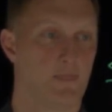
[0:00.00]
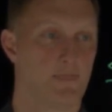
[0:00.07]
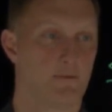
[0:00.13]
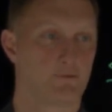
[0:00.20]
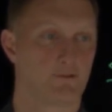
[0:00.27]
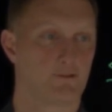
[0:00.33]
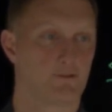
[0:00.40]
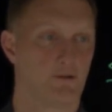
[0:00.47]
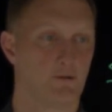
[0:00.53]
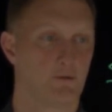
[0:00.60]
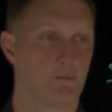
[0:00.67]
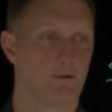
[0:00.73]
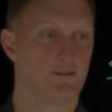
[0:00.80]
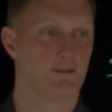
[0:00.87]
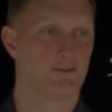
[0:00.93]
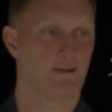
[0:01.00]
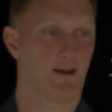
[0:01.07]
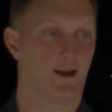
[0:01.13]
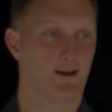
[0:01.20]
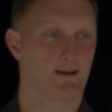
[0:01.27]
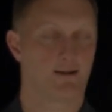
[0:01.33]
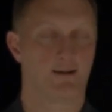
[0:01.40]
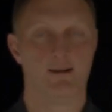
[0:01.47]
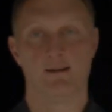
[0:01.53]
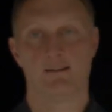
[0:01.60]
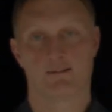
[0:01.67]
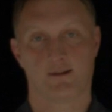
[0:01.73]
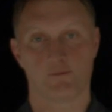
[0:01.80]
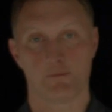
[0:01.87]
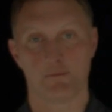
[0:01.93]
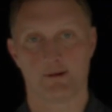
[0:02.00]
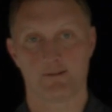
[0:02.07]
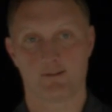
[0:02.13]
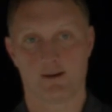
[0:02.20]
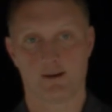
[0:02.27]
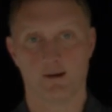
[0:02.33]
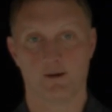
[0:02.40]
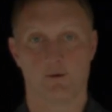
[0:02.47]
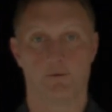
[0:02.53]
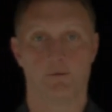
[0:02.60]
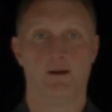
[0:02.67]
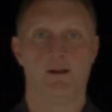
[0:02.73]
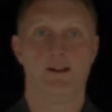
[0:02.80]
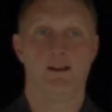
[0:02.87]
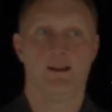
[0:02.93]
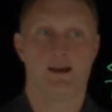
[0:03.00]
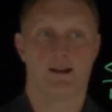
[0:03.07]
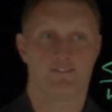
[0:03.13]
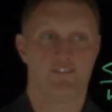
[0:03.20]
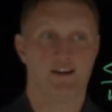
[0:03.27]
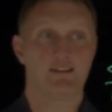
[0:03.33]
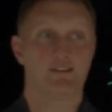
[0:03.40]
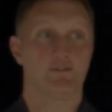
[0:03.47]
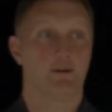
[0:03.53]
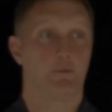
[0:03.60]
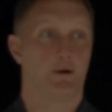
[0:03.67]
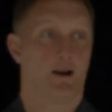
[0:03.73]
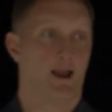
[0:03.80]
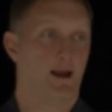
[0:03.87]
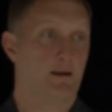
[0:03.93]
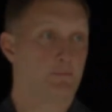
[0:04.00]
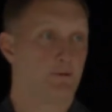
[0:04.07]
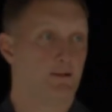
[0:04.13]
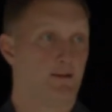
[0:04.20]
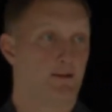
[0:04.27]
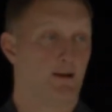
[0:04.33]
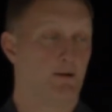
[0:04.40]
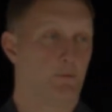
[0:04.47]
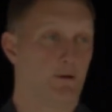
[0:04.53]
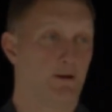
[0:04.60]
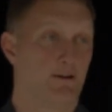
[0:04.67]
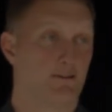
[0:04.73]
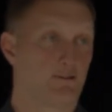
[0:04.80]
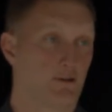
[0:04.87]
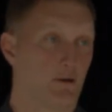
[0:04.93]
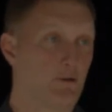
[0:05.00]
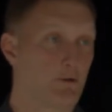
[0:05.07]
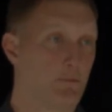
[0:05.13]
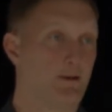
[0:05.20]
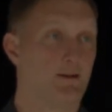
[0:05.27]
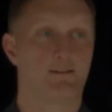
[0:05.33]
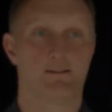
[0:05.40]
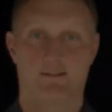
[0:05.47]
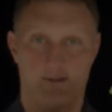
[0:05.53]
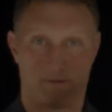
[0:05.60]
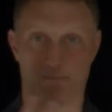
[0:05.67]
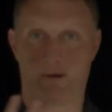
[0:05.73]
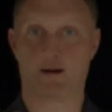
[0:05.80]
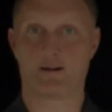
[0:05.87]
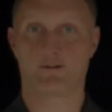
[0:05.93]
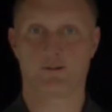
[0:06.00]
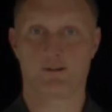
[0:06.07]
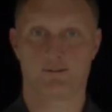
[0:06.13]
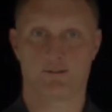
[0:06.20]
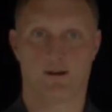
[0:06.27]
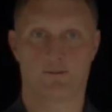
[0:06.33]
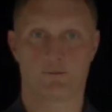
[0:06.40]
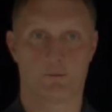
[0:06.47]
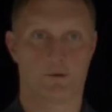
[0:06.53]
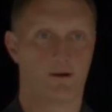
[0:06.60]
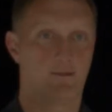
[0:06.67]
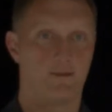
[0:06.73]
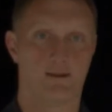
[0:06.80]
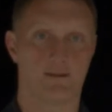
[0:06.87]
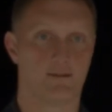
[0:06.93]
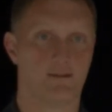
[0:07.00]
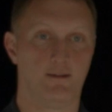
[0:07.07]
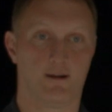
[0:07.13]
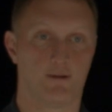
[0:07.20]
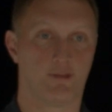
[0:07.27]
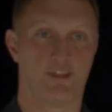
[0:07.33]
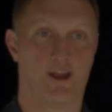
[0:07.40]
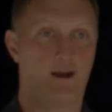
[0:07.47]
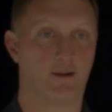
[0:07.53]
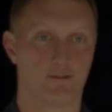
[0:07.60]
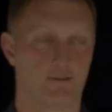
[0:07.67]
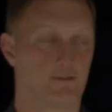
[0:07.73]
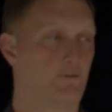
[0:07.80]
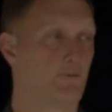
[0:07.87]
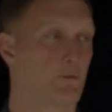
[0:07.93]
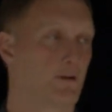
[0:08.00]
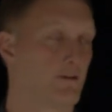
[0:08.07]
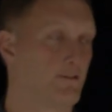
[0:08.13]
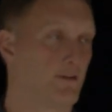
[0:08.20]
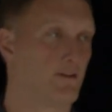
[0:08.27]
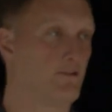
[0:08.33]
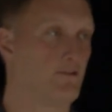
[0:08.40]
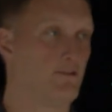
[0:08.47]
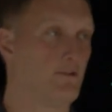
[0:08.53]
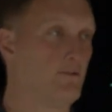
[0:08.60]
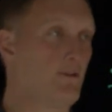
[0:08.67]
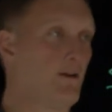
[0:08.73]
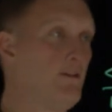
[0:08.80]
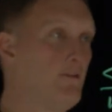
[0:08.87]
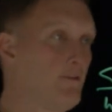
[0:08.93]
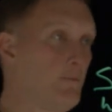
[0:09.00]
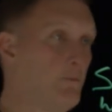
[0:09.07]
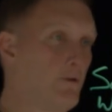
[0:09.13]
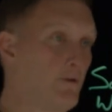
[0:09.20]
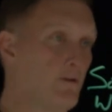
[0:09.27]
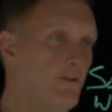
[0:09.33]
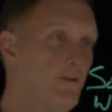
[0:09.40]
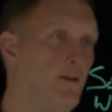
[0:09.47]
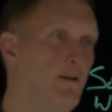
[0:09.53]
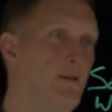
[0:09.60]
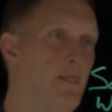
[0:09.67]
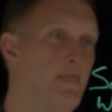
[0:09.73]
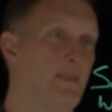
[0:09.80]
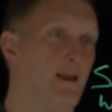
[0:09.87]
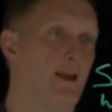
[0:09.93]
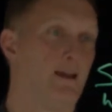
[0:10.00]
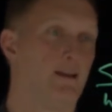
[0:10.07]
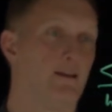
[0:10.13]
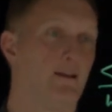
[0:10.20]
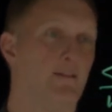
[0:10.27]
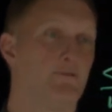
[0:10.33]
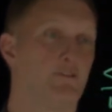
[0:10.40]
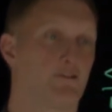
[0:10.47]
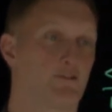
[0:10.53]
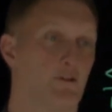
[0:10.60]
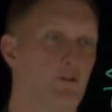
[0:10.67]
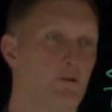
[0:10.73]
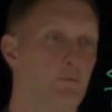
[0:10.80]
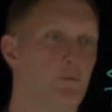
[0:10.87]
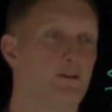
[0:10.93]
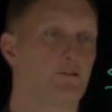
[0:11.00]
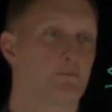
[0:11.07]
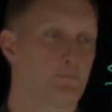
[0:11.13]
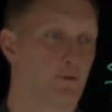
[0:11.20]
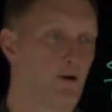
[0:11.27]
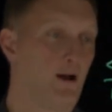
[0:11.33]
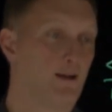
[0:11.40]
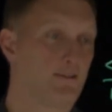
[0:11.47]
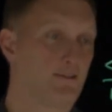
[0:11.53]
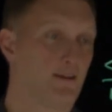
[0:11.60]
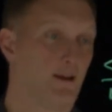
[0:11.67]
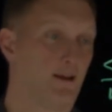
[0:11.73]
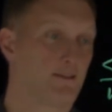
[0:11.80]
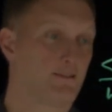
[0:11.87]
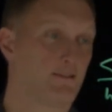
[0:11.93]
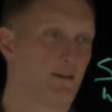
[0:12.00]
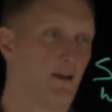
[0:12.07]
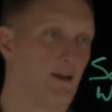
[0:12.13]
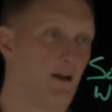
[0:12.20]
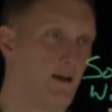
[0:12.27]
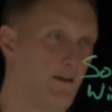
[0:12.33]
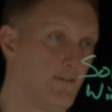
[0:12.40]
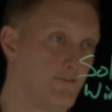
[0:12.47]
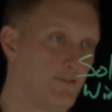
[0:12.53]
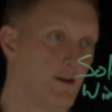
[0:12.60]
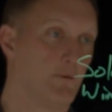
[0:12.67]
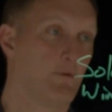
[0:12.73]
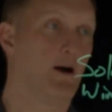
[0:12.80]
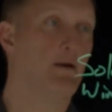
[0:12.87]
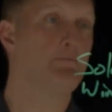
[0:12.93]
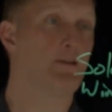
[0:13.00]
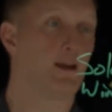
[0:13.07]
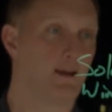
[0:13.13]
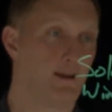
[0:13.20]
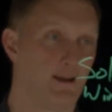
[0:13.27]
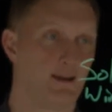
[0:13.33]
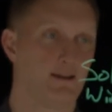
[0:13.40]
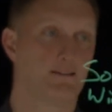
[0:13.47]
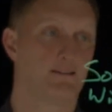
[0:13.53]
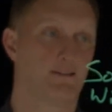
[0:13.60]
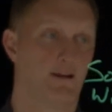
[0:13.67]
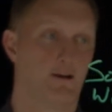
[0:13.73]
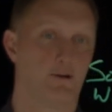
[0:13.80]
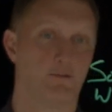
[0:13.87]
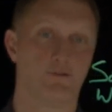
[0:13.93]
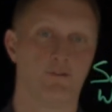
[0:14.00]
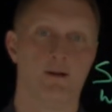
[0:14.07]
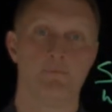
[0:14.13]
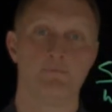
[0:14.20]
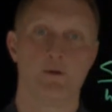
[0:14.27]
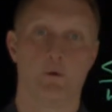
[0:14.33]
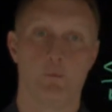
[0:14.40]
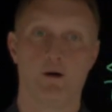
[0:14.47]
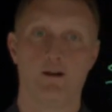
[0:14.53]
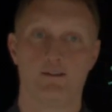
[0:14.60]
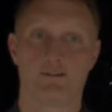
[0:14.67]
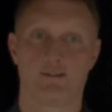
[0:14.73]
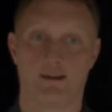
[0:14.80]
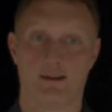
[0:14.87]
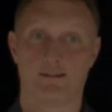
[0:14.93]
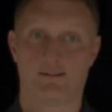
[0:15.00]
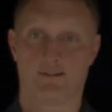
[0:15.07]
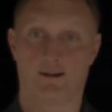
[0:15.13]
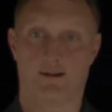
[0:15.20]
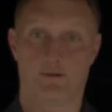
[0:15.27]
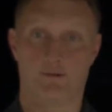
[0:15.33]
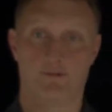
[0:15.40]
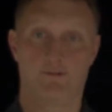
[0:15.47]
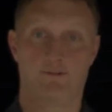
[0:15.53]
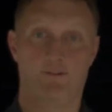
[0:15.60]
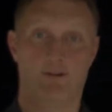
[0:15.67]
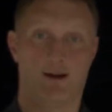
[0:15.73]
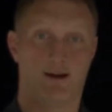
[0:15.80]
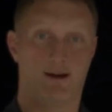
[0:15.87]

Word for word: There was a SolarWinds attack several months ago, and effectively what happened was SolarWinds, it's this monitoring software that thousands of organizations use all over the world. And the SolarWinds process of updating itself was itself